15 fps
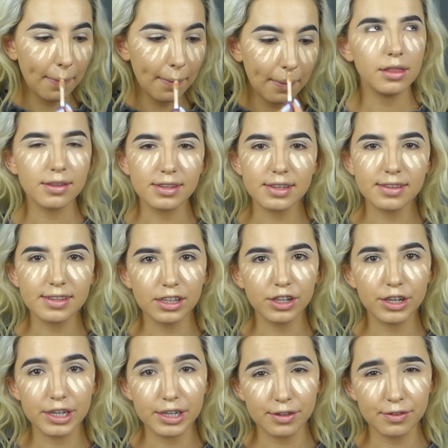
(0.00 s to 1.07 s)
This concealer
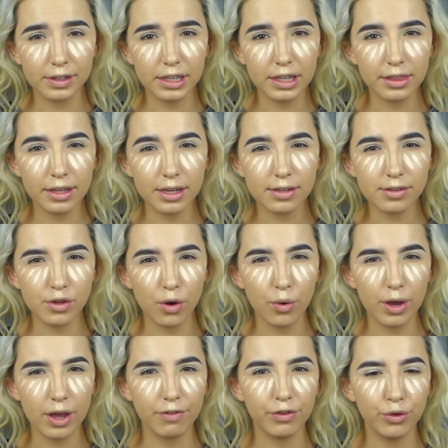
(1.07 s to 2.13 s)
is really thick, so
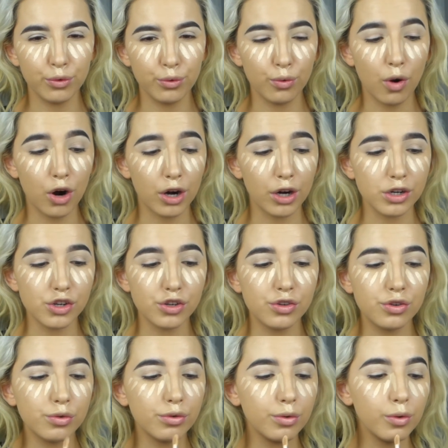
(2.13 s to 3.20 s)
if you are
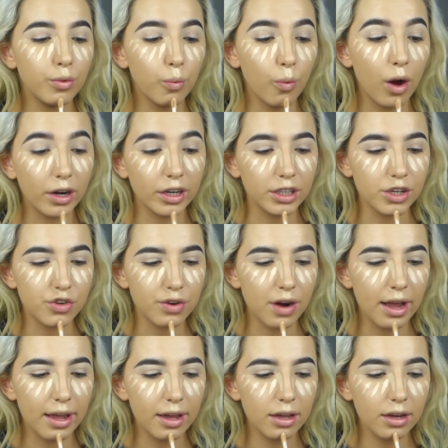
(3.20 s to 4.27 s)
wanting to
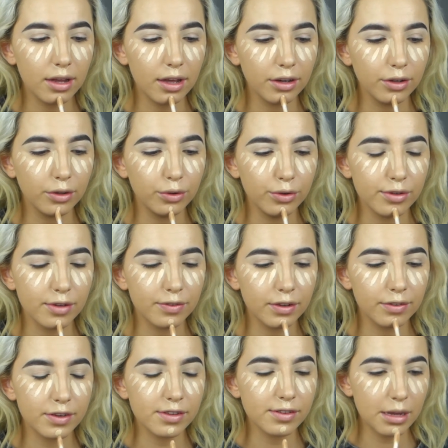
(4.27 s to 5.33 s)
try it and you use it for the
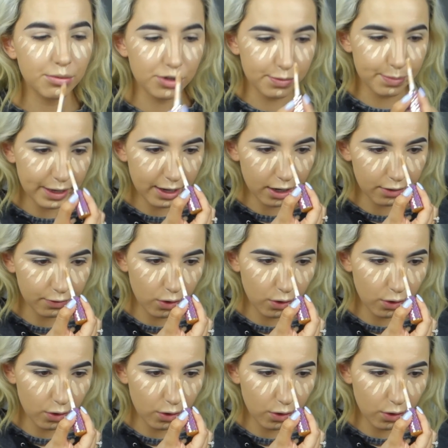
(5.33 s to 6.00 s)
first time, just be careful.